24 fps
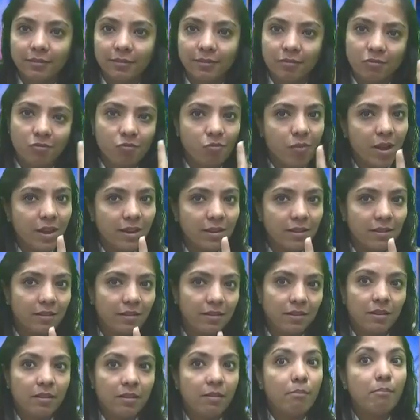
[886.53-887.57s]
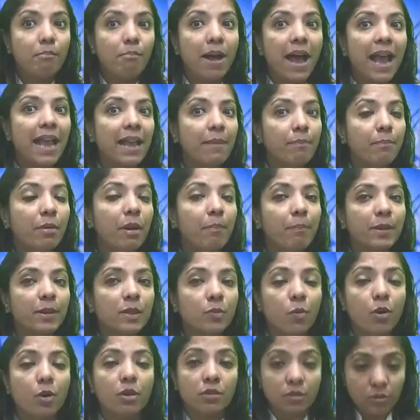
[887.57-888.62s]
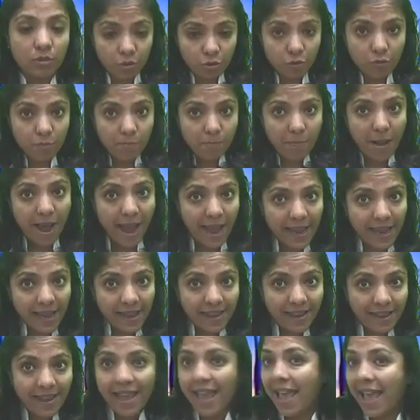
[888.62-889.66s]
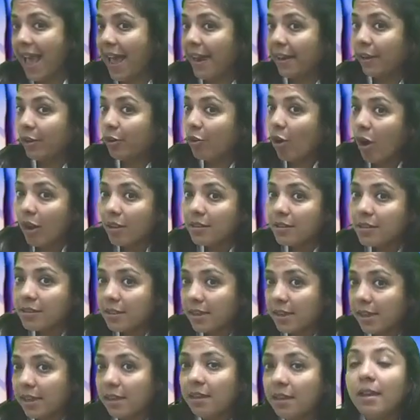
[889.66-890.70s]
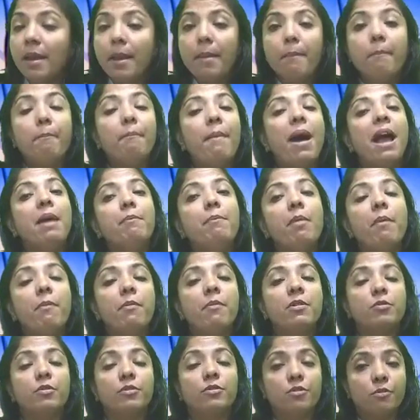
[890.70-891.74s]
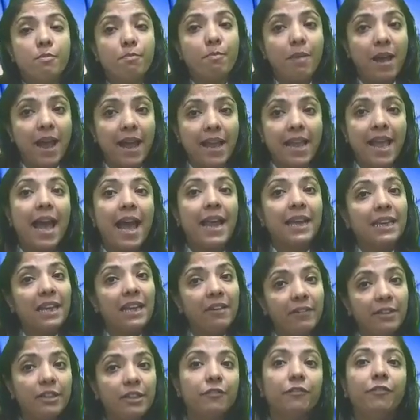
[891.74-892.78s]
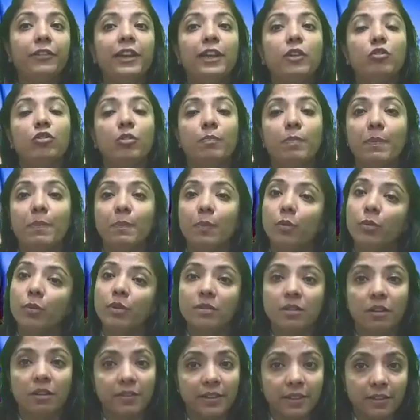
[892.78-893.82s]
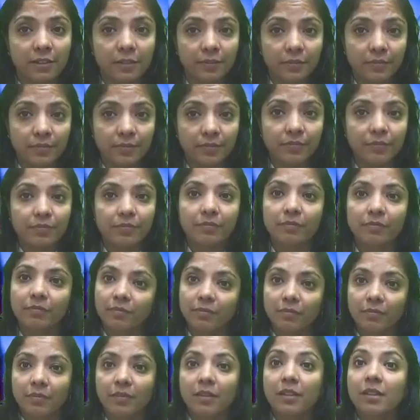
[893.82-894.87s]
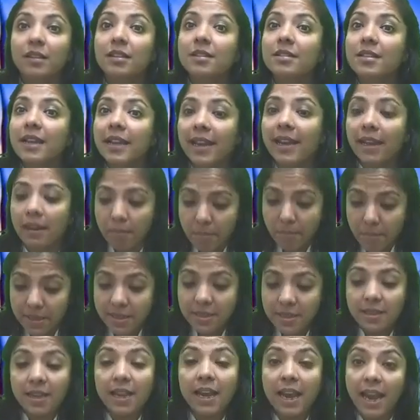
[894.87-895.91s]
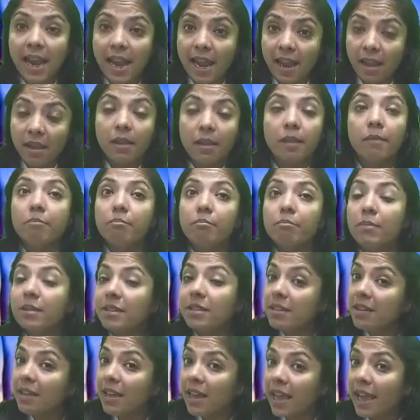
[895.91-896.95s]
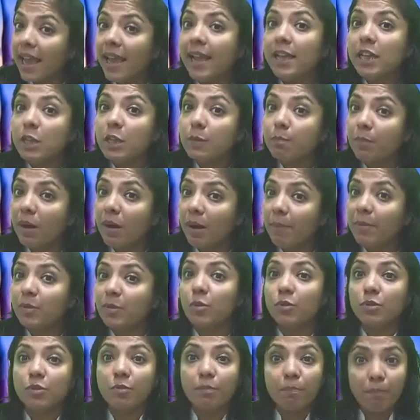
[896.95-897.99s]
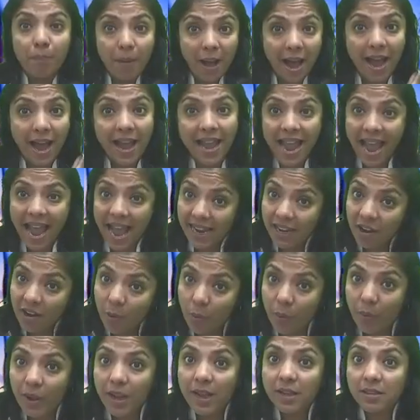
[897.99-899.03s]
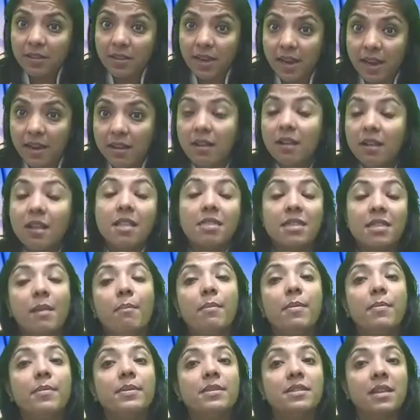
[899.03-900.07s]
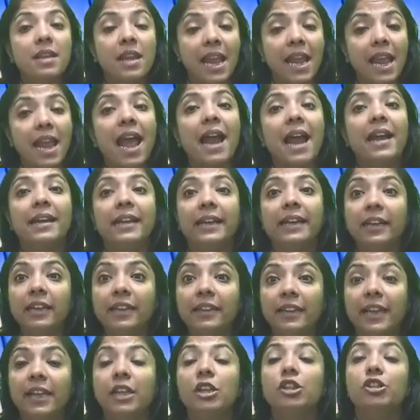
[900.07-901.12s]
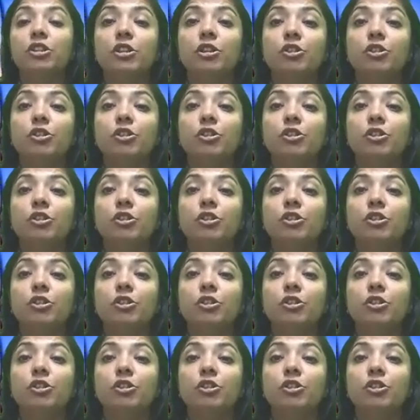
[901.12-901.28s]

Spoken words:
One, my purpose was to buy and not sell. My purpose was to buy and give it free to the people who deserve it. Second, Mr. A. Mr. A's purpose was to buy and resell. That Mr. A had an intention